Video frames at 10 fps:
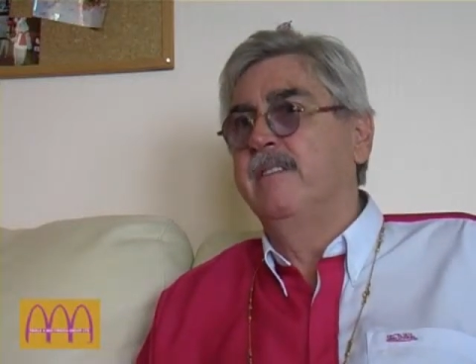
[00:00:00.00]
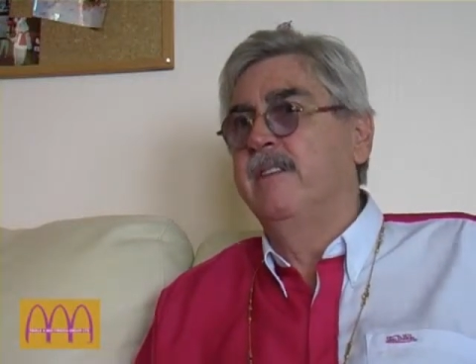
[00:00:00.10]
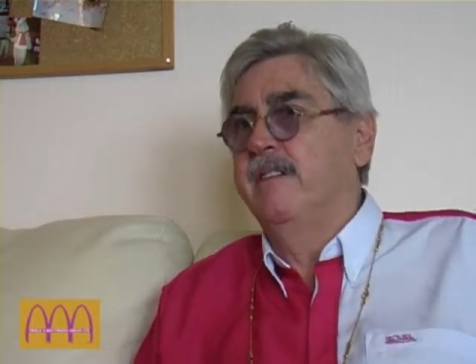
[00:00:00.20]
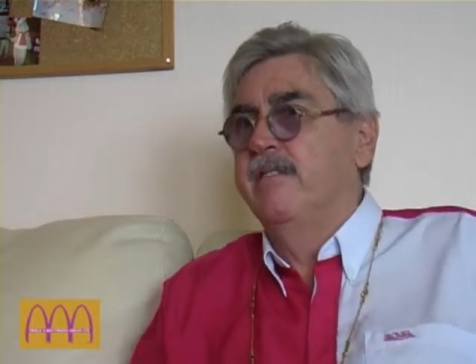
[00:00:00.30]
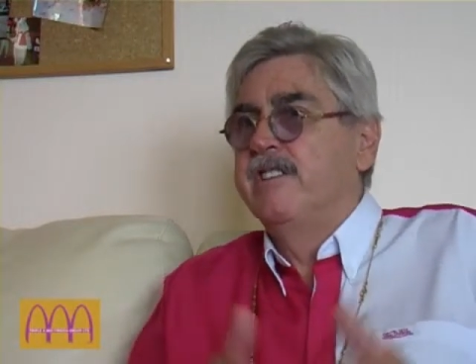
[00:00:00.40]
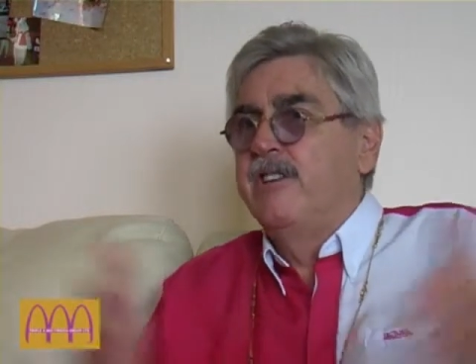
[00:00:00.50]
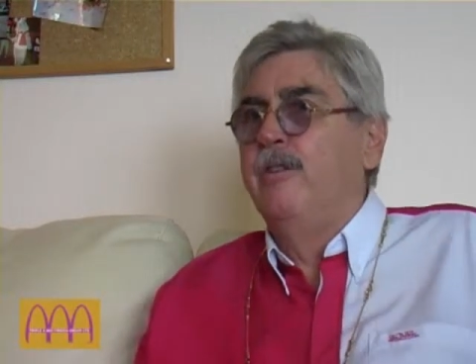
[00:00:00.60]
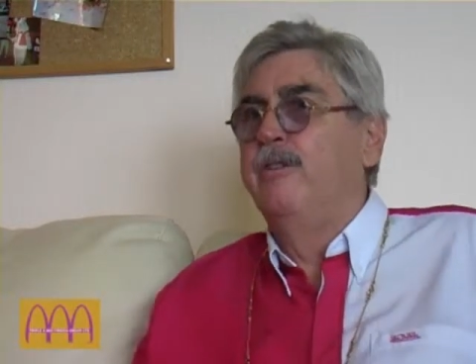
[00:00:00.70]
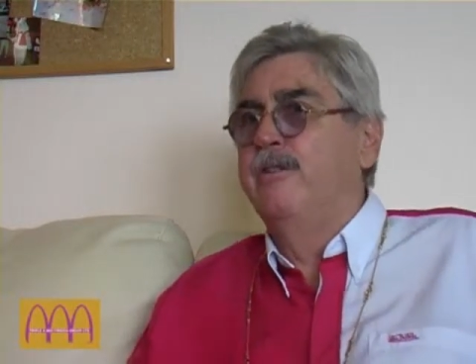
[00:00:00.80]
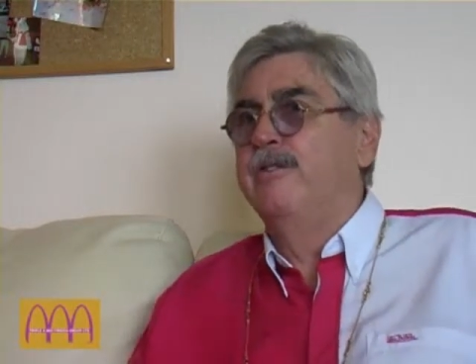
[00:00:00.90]
No. There is
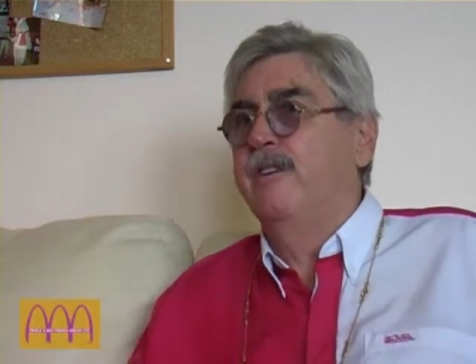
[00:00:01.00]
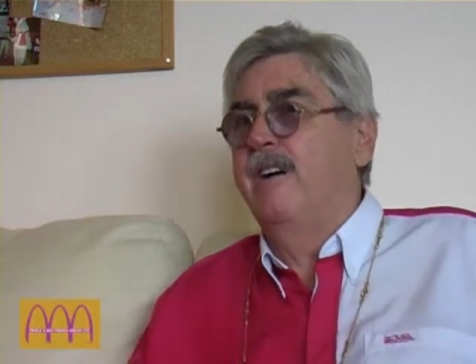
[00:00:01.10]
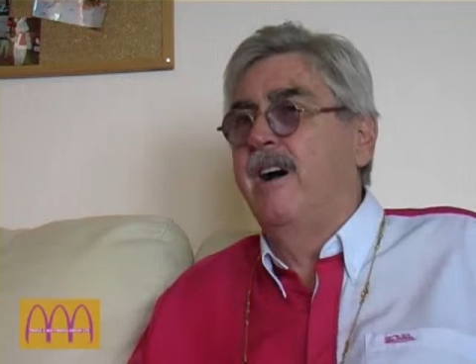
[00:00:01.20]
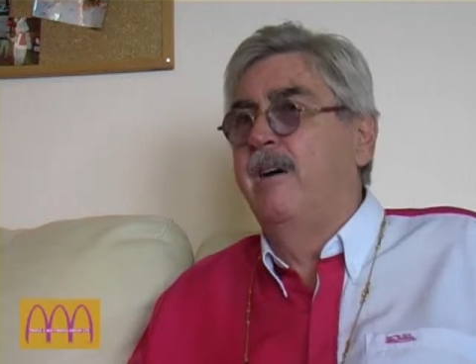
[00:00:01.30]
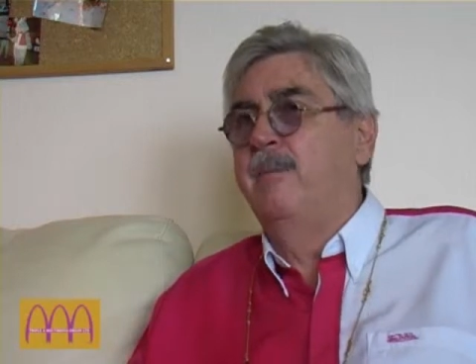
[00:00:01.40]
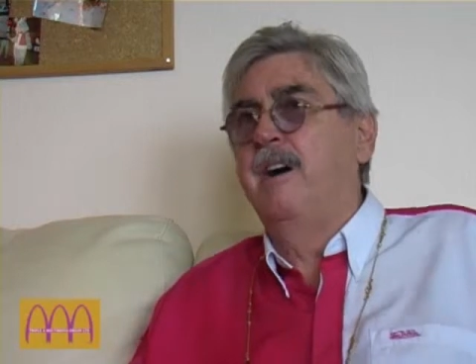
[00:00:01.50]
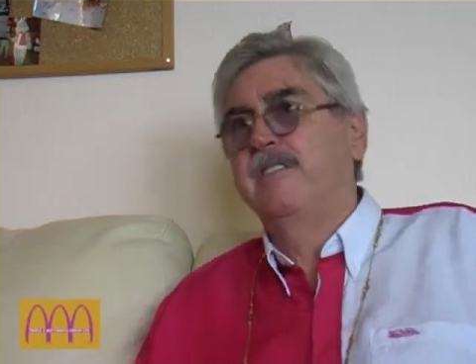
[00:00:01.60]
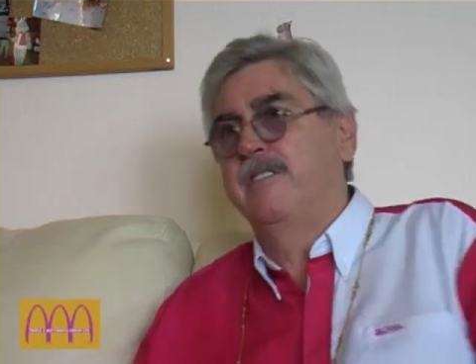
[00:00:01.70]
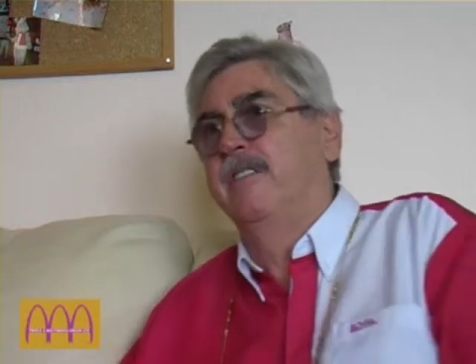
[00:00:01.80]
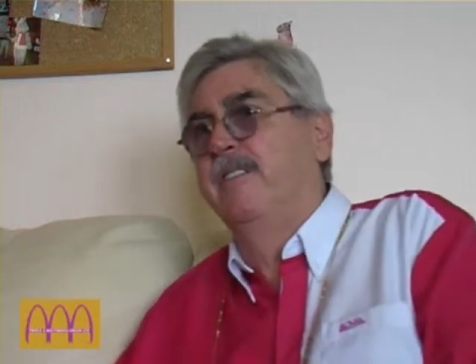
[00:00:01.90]
no news, so I can't
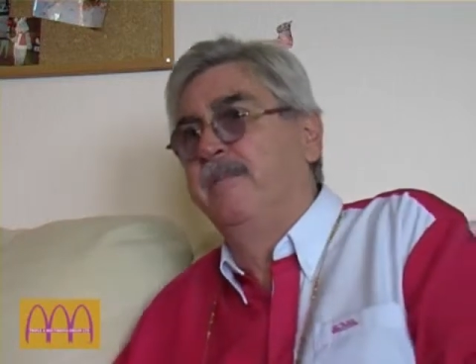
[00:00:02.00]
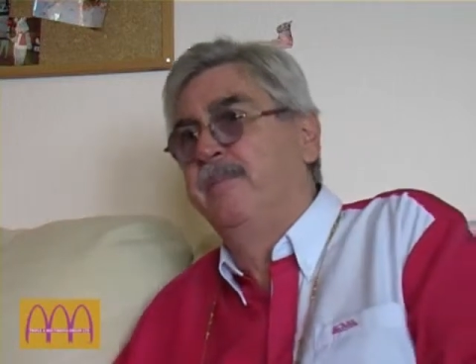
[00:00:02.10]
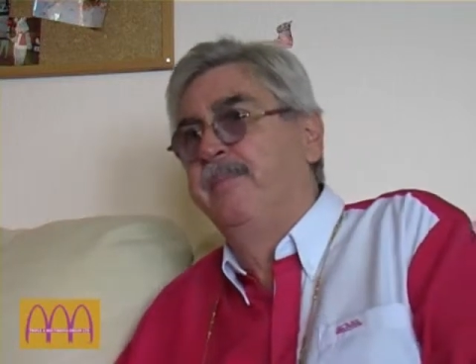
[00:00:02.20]
pass it on.